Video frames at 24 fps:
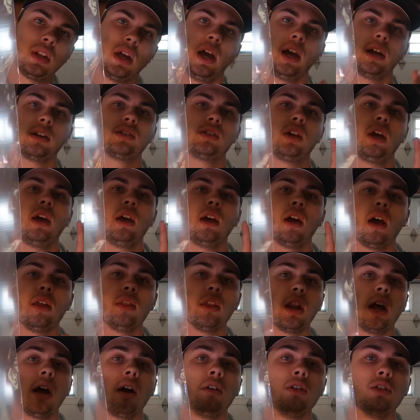snacks, and
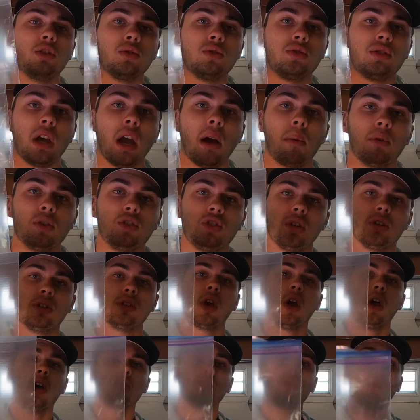then I would do
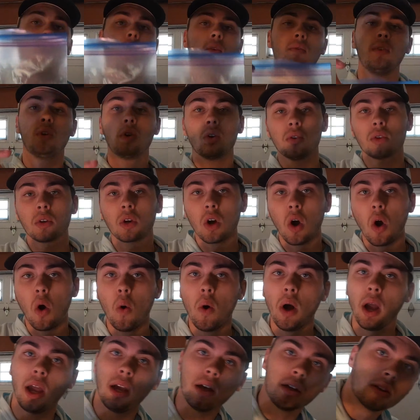sandwiches. So if you're the
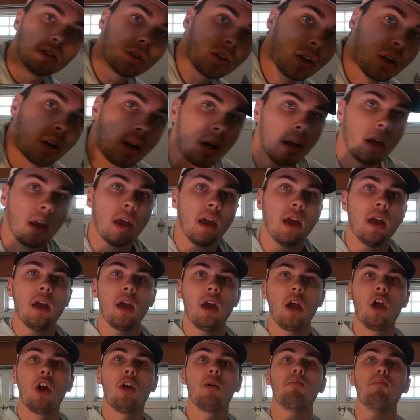co-angler,
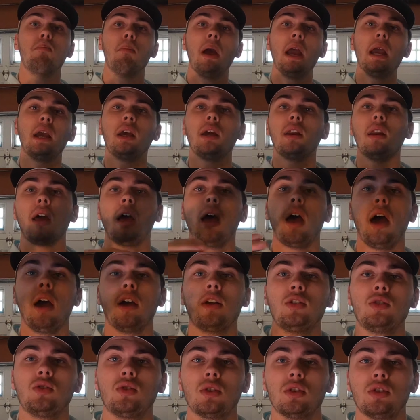make an
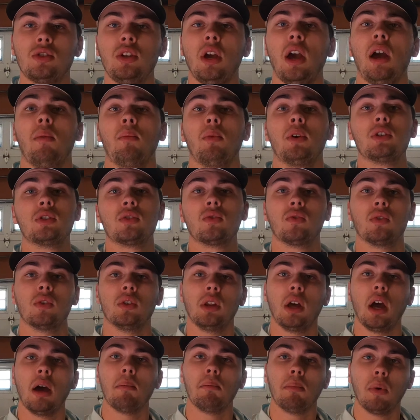extra sandwich
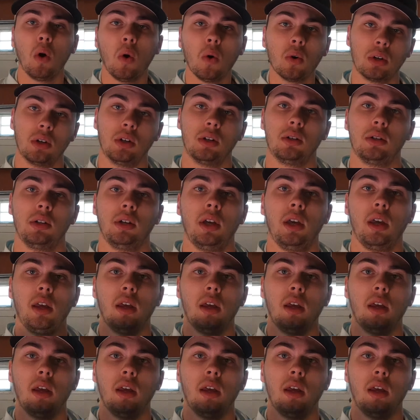for that boater.